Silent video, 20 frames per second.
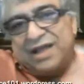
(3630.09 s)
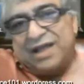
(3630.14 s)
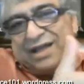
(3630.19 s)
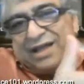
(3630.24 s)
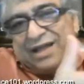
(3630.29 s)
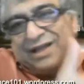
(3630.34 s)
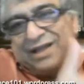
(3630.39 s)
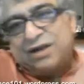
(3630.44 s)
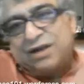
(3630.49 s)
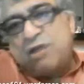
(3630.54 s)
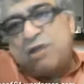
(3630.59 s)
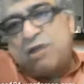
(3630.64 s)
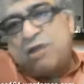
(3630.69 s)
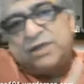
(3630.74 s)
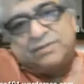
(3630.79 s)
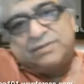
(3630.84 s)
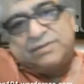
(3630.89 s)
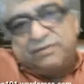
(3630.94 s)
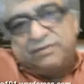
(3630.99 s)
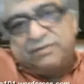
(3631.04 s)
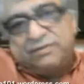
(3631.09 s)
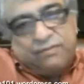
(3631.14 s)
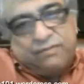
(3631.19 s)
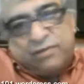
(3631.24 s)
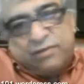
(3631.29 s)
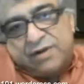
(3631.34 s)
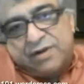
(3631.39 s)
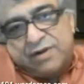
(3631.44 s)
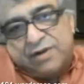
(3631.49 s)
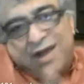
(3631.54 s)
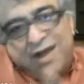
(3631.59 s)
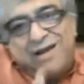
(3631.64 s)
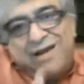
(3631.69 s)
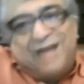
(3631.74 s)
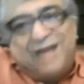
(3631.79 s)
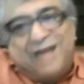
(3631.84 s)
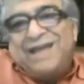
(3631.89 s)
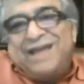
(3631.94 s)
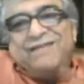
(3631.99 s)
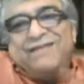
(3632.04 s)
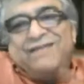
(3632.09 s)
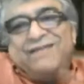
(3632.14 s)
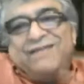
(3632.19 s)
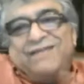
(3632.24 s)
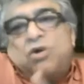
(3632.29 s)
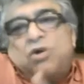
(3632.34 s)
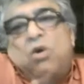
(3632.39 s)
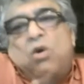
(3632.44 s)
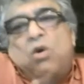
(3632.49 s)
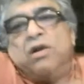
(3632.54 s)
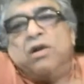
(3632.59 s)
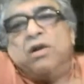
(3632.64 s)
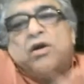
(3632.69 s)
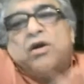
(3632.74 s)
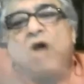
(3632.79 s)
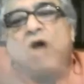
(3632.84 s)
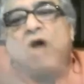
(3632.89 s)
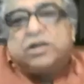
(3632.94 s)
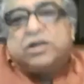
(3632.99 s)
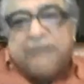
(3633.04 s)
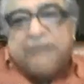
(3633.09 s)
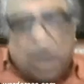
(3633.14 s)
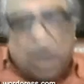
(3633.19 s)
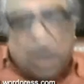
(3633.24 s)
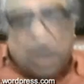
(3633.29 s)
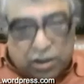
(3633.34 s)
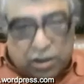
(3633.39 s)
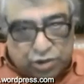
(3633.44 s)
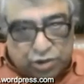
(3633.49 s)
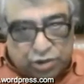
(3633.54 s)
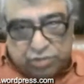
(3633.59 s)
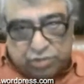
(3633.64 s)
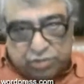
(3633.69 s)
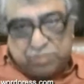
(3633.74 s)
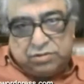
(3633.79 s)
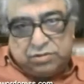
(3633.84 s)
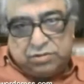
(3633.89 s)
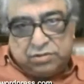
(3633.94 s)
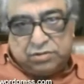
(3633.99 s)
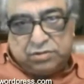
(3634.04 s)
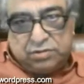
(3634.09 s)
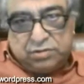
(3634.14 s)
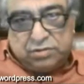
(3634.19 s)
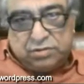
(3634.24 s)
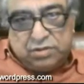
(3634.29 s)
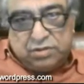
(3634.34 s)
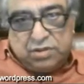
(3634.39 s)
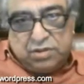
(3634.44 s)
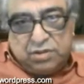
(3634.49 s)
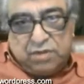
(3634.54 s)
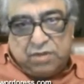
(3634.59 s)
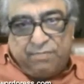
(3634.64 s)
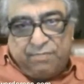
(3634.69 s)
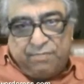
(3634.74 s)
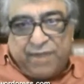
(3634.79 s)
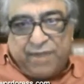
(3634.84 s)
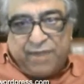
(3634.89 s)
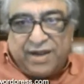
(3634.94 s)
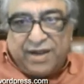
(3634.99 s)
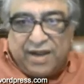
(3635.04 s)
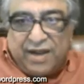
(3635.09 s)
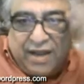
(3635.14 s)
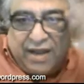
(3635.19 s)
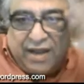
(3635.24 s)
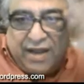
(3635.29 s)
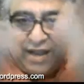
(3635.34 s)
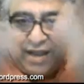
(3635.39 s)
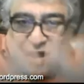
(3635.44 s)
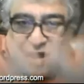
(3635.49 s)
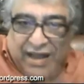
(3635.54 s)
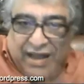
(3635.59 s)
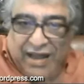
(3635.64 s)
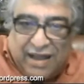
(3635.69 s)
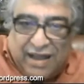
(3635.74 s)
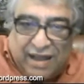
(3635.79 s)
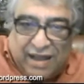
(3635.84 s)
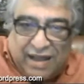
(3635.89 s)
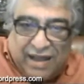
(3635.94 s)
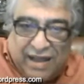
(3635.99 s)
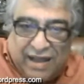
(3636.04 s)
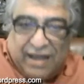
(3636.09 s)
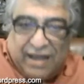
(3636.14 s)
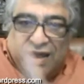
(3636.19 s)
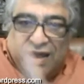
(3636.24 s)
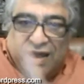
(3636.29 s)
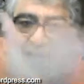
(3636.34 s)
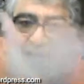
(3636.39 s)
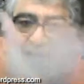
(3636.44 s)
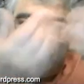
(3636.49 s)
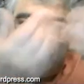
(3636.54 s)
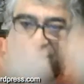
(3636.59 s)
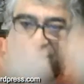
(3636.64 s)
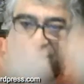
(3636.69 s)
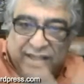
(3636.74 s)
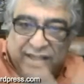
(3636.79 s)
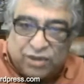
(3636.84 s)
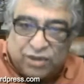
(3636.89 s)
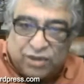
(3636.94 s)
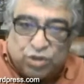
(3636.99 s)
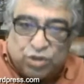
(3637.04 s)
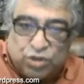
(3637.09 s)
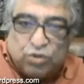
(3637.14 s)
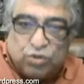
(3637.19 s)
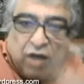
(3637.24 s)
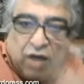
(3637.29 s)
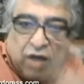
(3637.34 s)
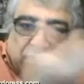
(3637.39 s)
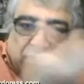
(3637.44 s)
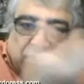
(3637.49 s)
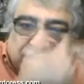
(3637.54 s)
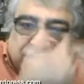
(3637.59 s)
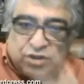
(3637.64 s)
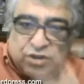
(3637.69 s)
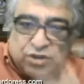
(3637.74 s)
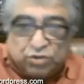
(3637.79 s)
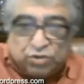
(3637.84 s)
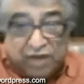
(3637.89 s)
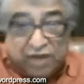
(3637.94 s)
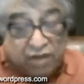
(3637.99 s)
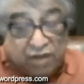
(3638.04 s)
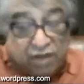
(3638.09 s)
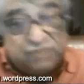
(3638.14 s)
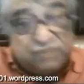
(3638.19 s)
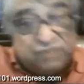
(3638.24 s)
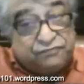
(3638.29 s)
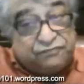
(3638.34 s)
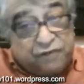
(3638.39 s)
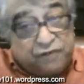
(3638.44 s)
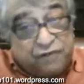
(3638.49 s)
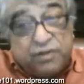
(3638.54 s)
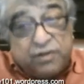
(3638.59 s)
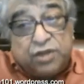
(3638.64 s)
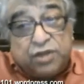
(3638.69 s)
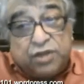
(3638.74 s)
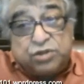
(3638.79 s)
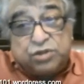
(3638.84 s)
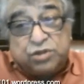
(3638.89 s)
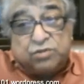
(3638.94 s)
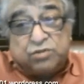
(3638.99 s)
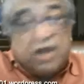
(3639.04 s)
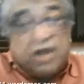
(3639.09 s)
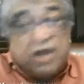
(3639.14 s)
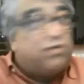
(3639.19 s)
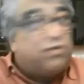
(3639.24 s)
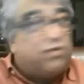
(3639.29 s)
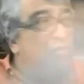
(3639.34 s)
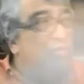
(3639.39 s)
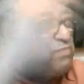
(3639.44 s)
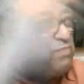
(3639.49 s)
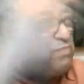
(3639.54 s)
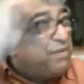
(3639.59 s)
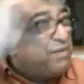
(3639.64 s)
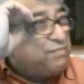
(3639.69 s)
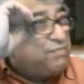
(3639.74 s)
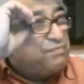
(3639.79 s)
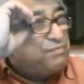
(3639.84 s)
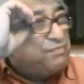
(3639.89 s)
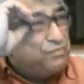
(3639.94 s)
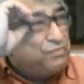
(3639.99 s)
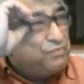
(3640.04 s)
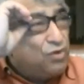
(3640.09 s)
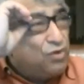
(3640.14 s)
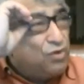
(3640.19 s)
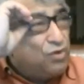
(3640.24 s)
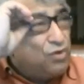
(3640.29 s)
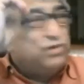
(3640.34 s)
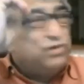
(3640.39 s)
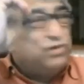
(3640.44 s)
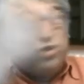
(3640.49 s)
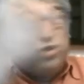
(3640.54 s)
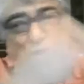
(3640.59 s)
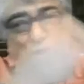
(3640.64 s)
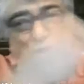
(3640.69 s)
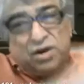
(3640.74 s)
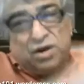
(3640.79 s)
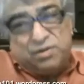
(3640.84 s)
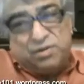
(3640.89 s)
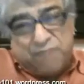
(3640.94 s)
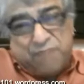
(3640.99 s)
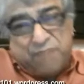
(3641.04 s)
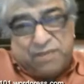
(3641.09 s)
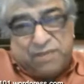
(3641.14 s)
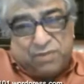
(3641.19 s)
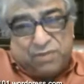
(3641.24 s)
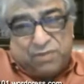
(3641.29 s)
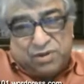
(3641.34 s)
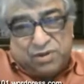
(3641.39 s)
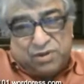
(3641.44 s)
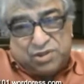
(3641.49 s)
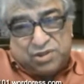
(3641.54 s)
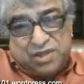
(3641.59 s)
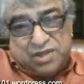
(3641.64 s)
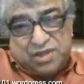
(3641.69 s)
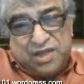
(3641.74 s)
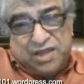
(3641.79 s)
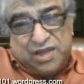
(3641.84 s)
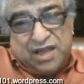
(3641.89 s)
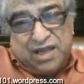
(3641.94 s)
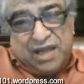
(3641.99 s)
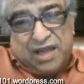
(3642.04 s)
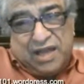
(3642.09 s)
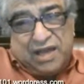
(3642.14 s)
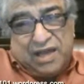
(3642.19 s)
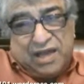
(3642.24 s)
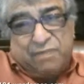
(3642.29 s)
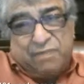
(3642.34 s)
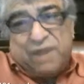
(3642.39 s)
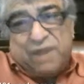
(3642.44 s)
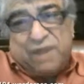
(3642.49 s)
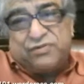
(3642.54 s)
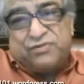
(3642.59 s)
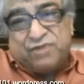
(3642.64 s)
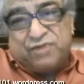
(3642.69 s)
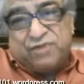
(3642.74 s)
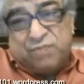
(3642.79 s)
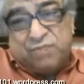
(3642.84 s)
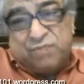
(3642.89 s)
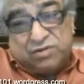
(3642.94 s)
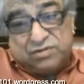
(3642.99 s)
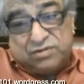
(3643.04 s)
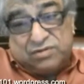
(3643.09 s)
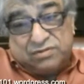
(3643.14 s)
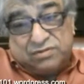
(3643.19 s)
they're coming to me from, no, no, it's all God's knowledge. But I'm getting it too, I was attuned, and I was very attuned. I wrote over 200 papers in about three months.